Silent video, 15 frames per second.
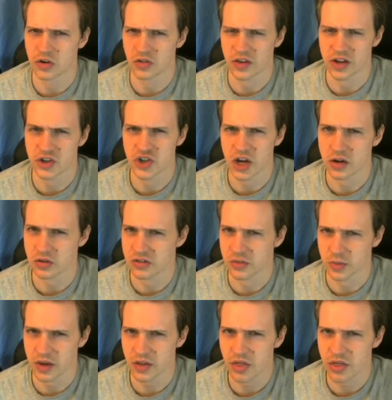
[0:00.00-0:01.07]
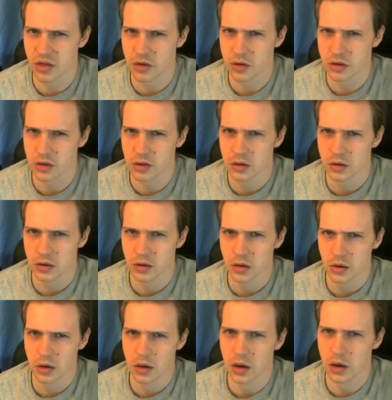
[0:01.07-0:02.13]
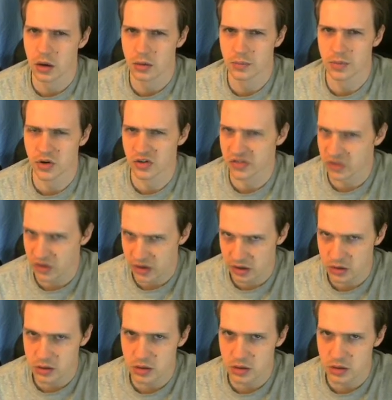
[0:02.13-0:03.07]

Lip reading: like Jonnu Smith, personally,